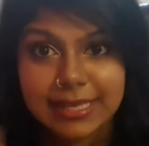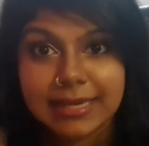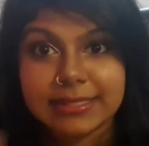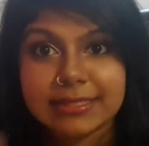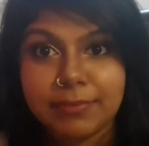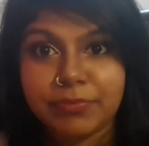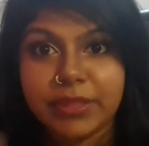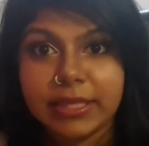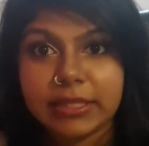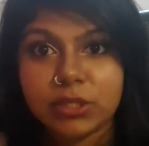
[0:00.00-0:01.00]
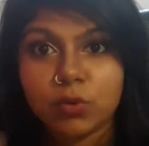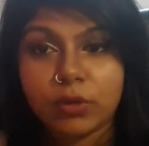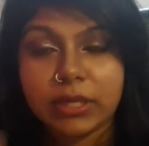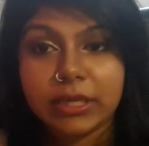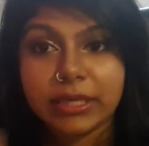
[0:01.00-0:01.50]
That is something that you
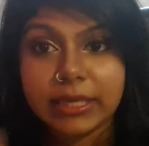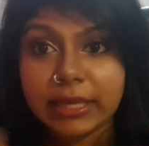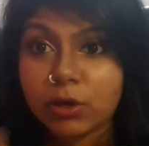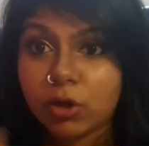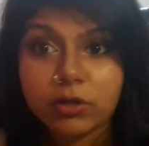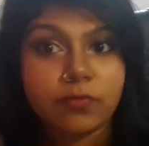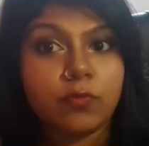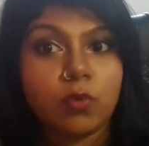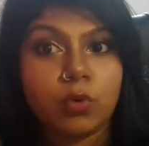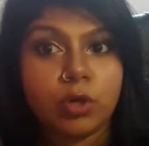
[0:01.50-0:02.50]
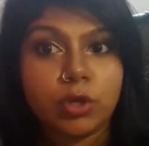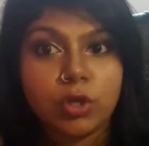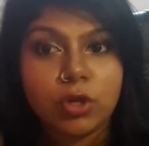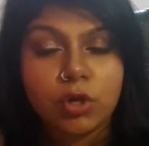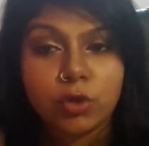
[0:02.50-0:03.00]
cannot afford
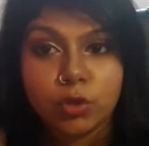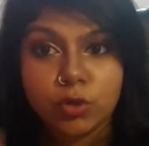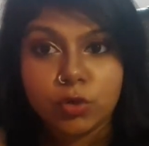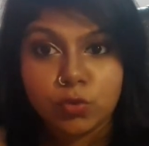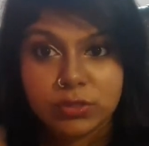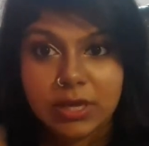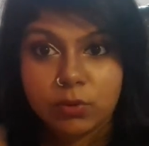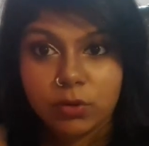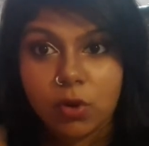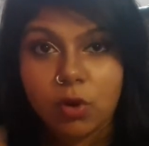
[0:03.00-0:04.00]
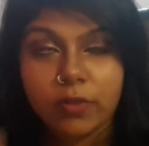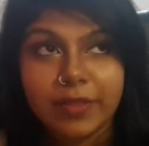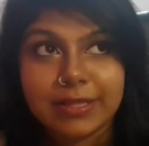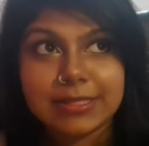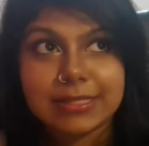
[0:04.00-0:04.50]
to lose out on.
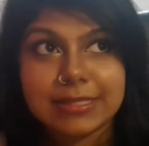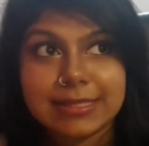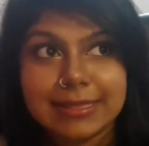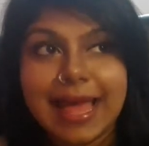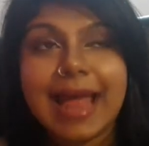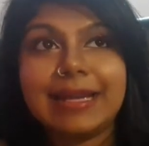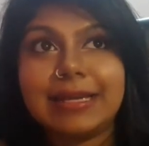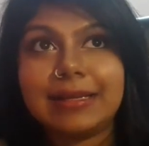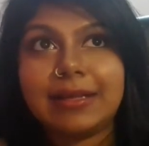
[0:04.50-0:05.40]
That